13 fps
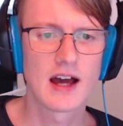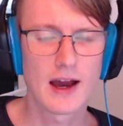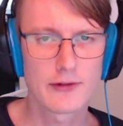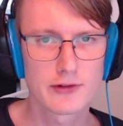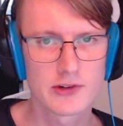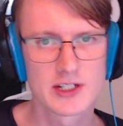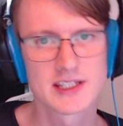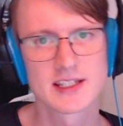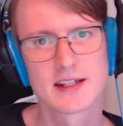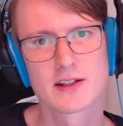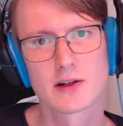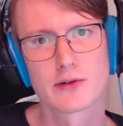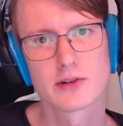after it's
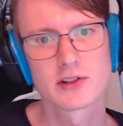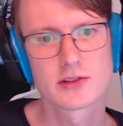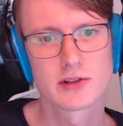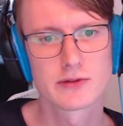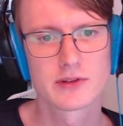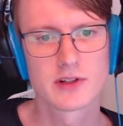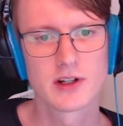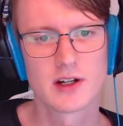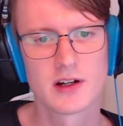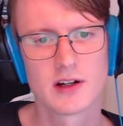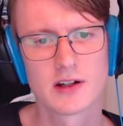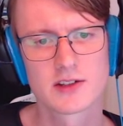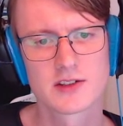sent over the
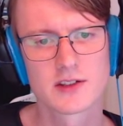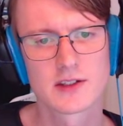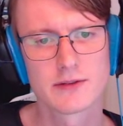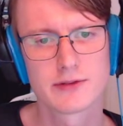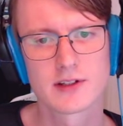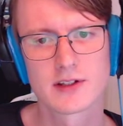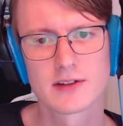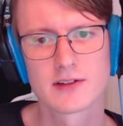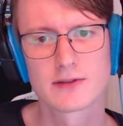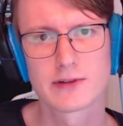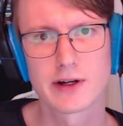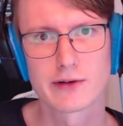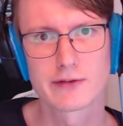server certificate
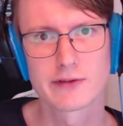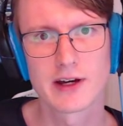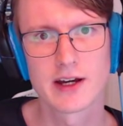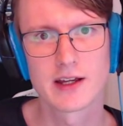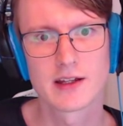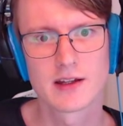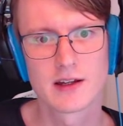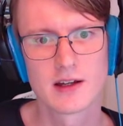verify